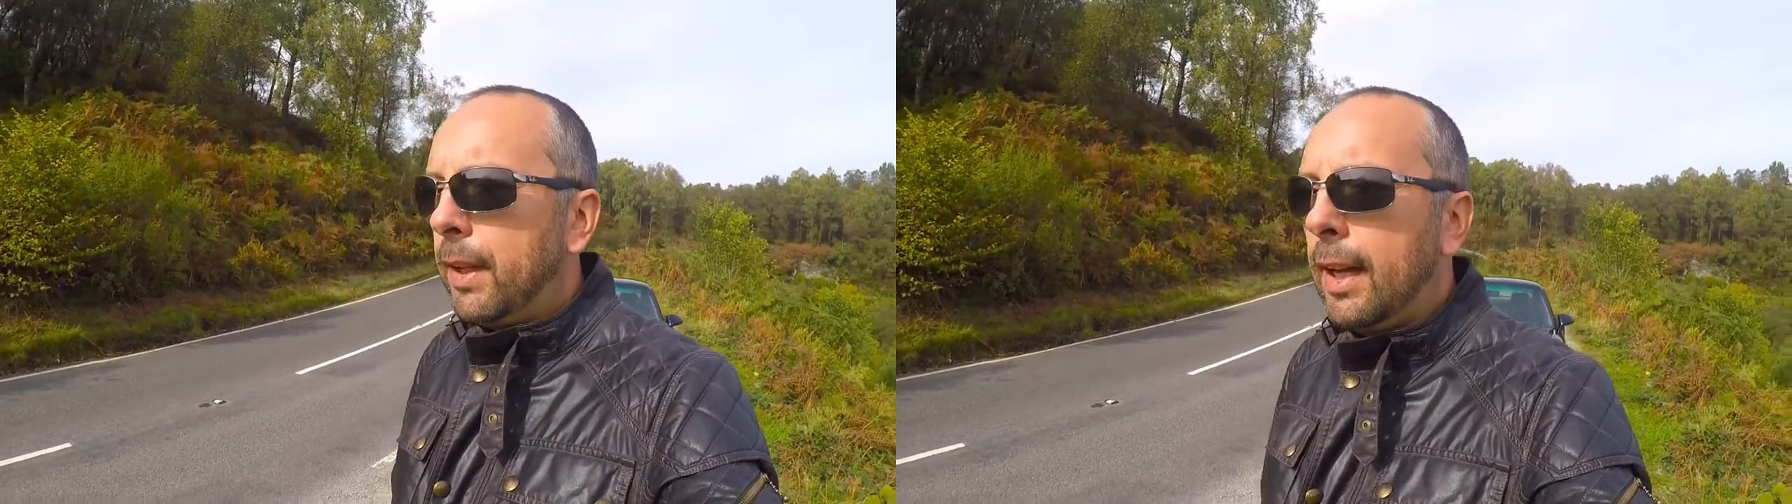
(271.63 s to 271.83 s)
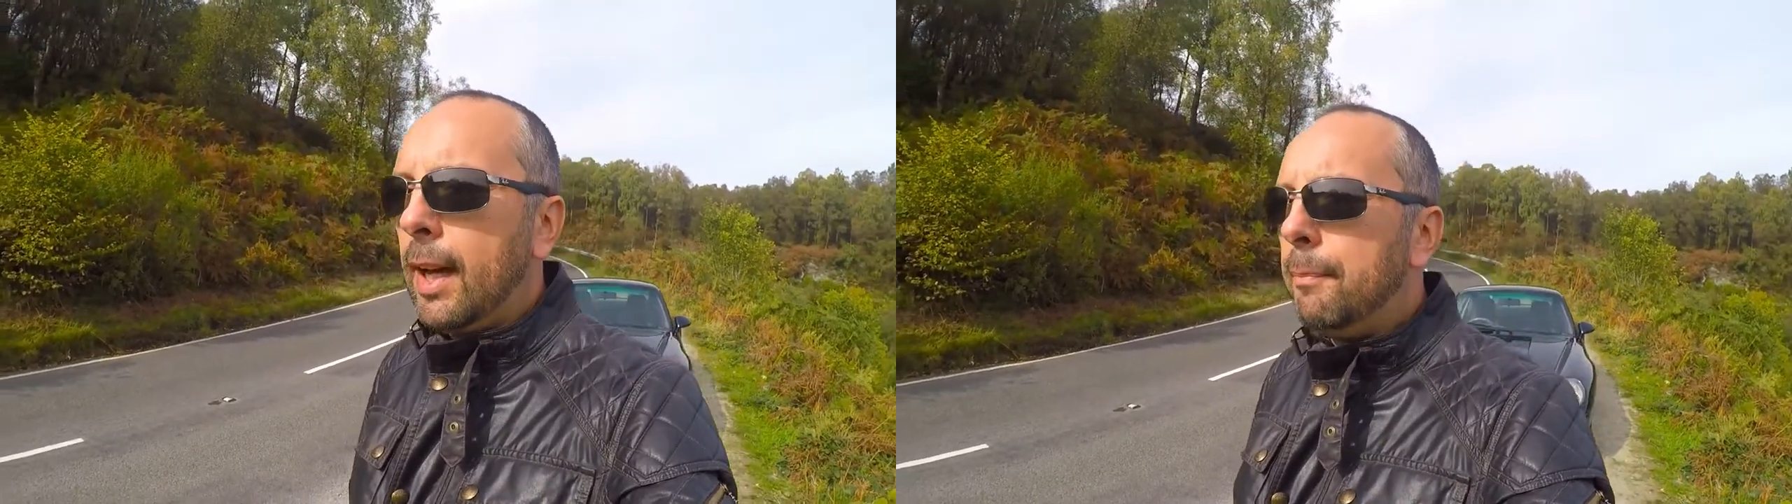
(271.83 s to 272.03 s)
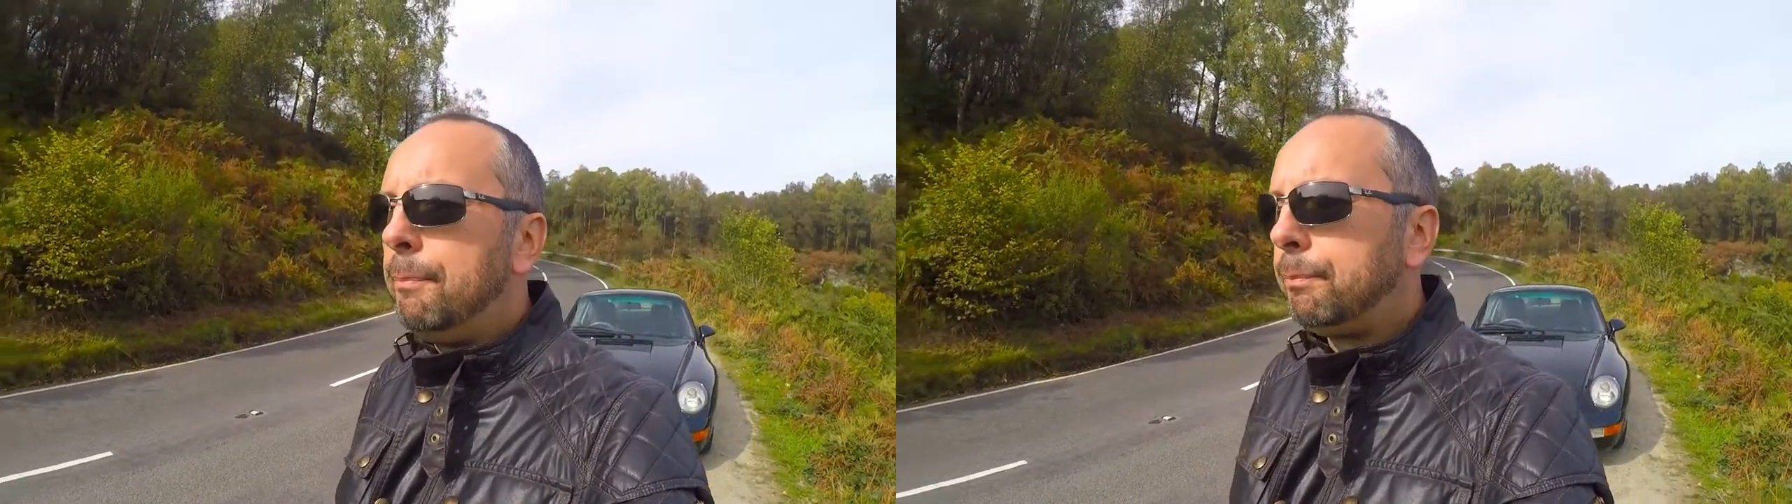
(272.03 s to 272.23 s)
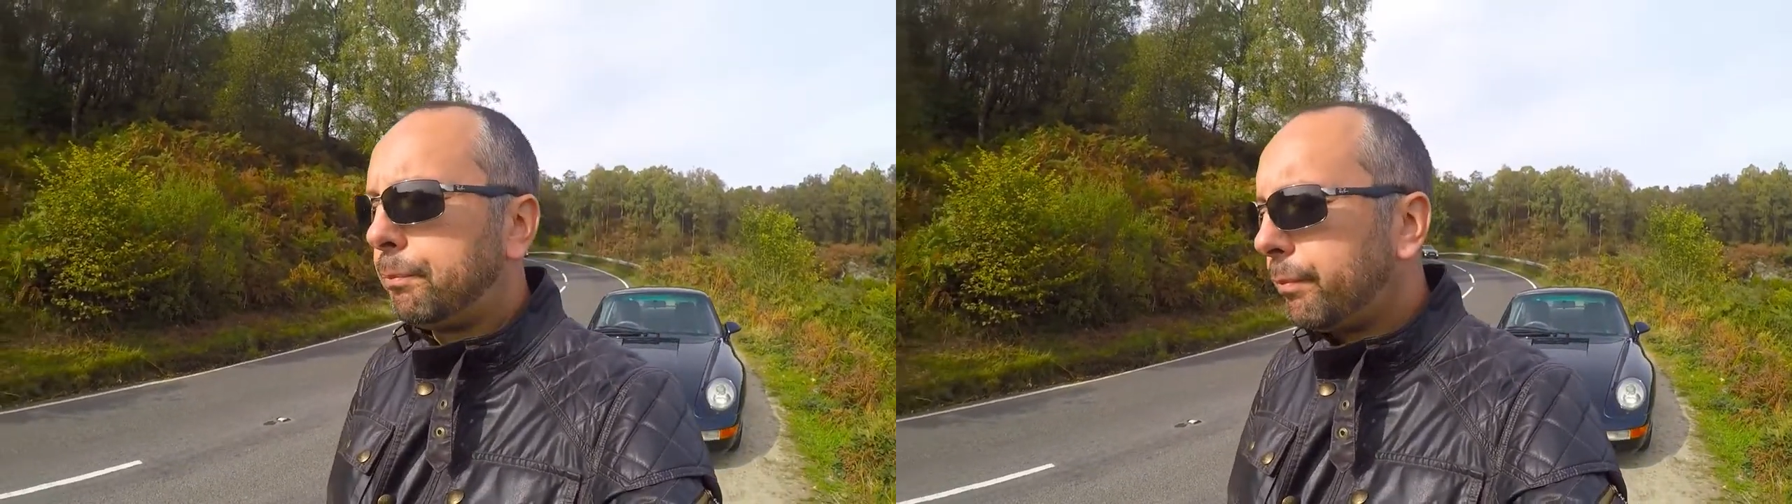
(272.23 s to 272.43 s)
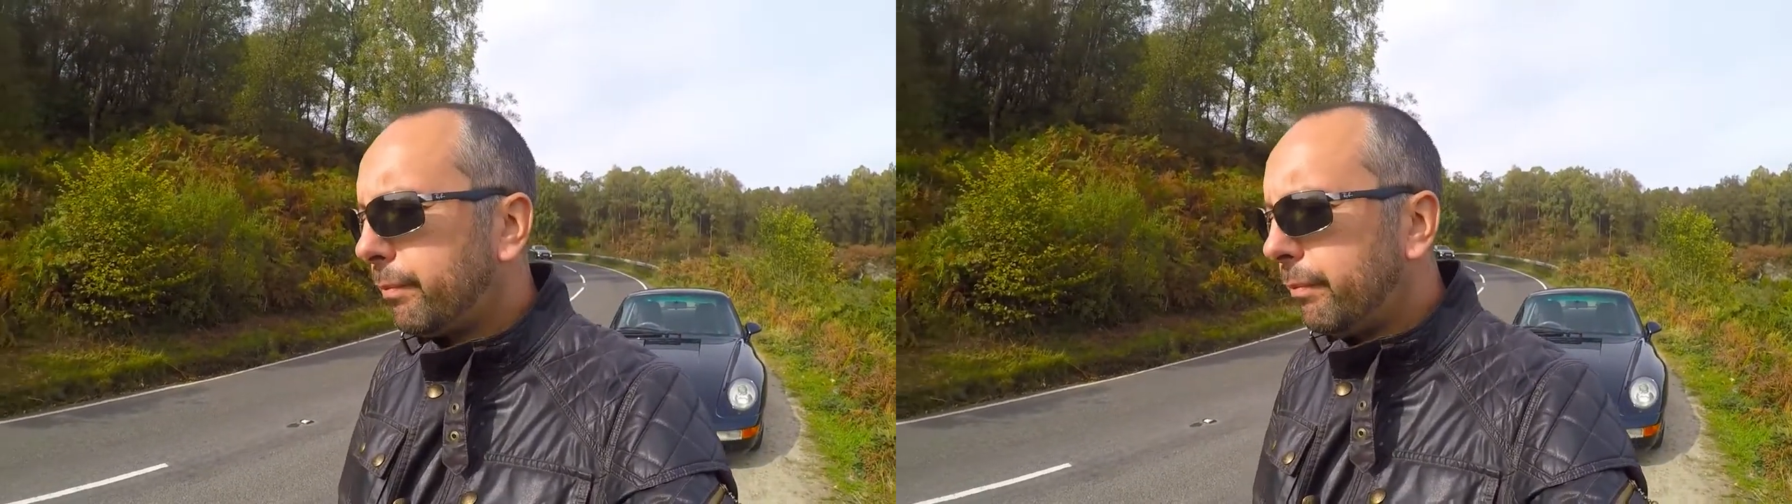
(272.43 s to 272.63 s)

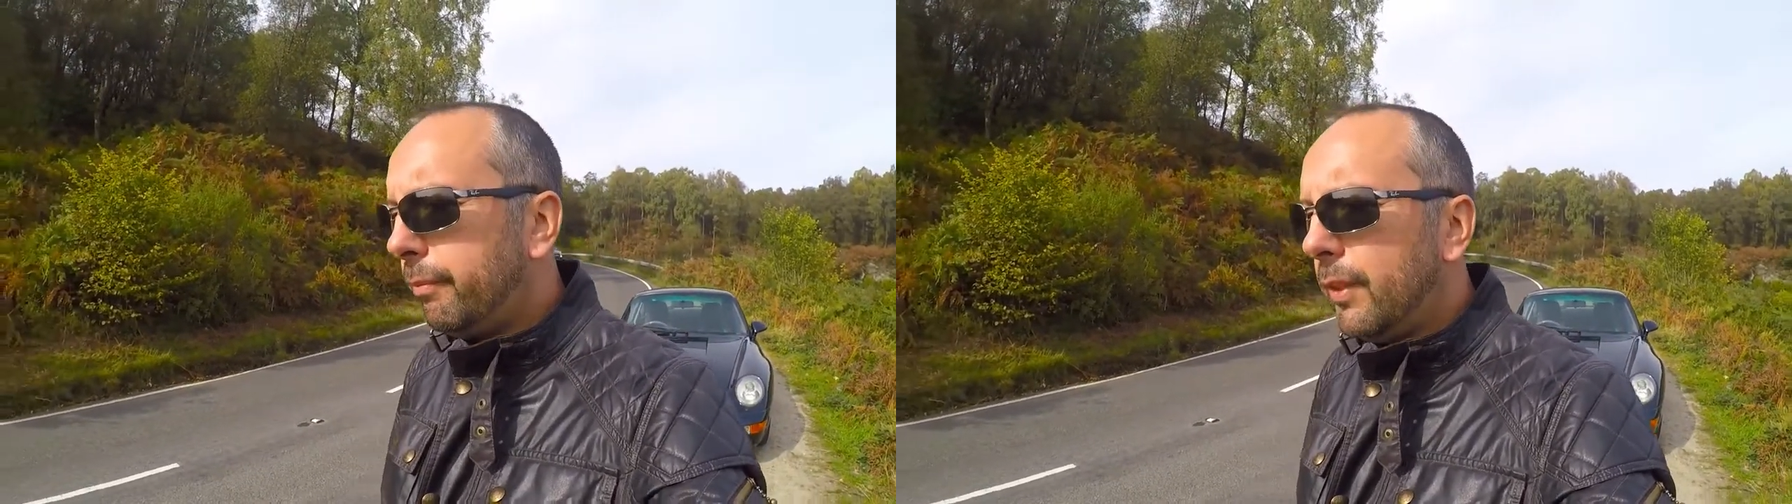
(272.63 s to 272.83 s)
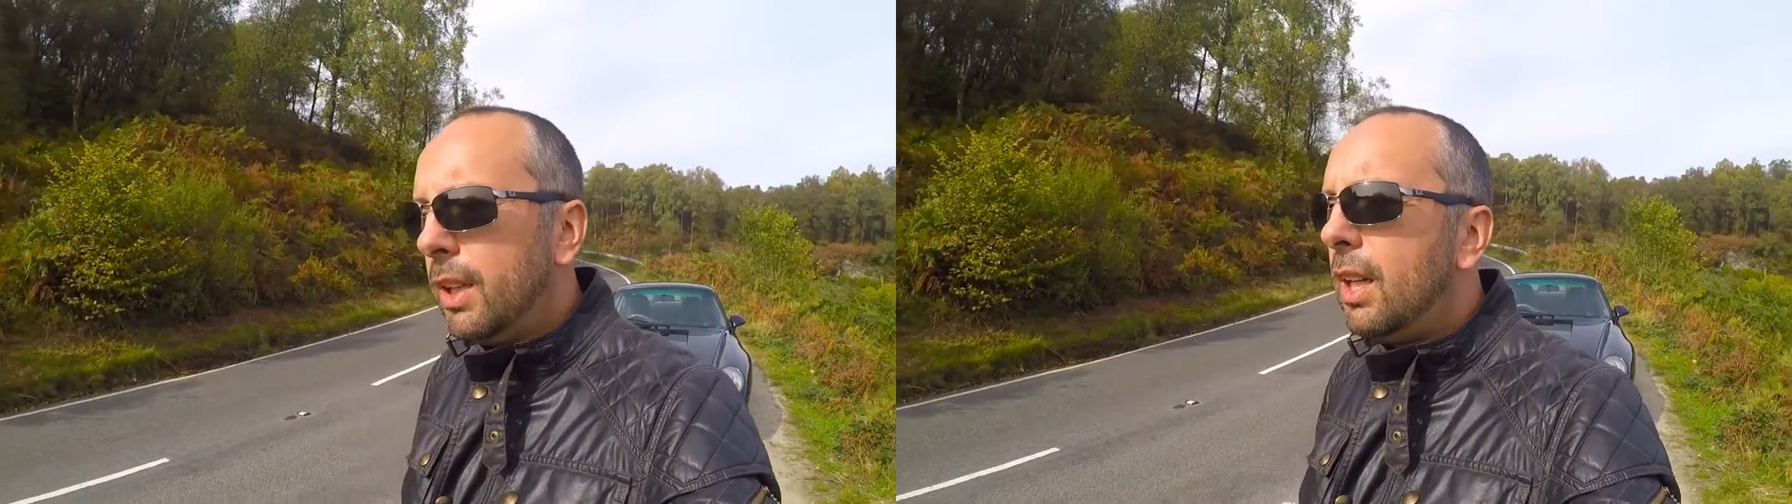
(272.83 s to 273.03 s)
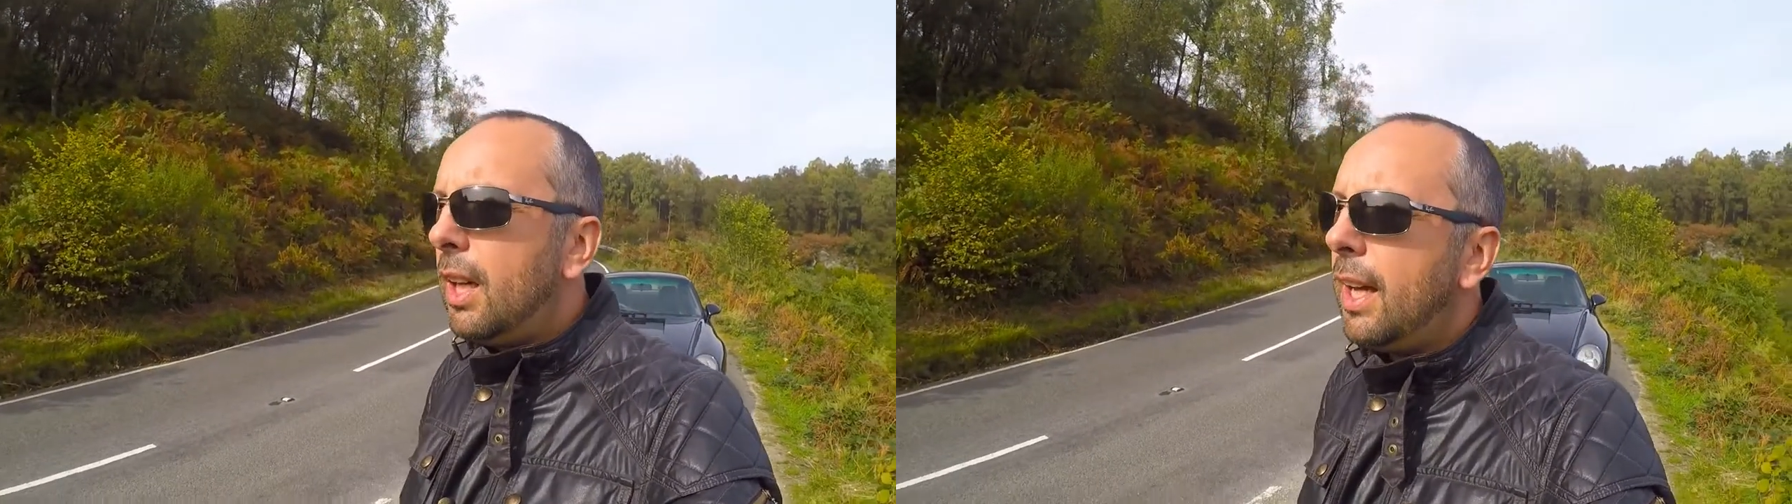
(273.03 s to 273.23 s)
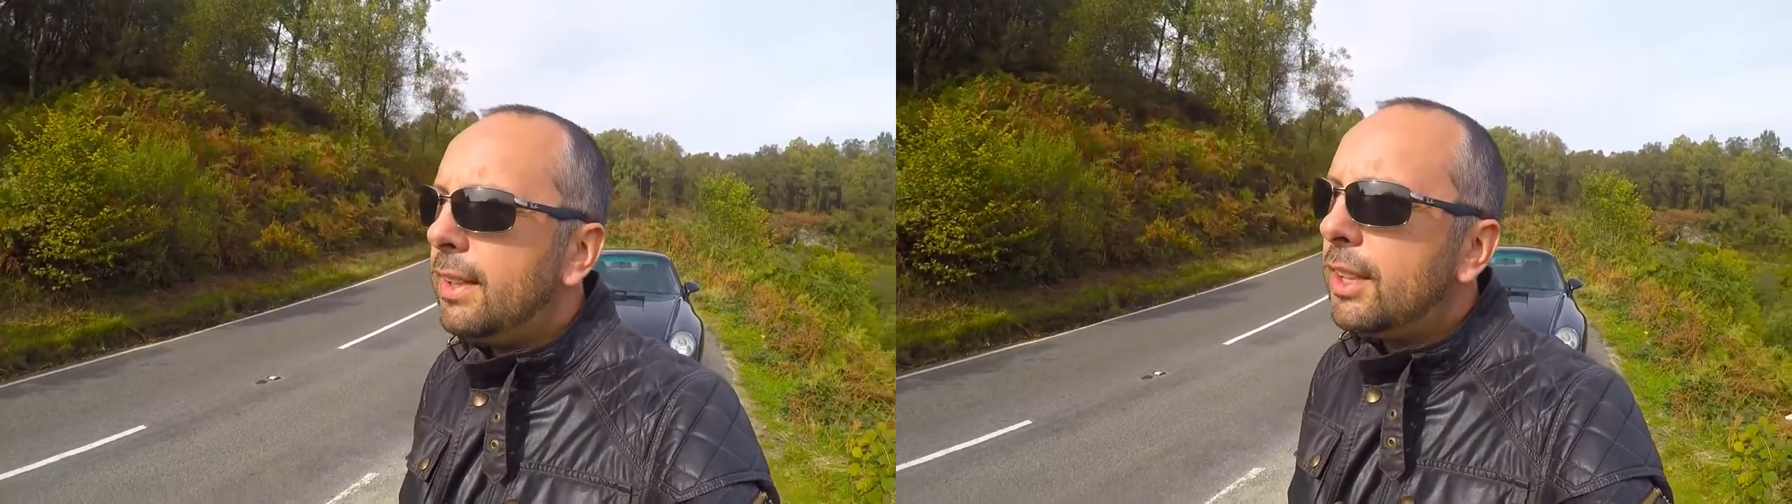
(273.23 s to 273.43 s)
And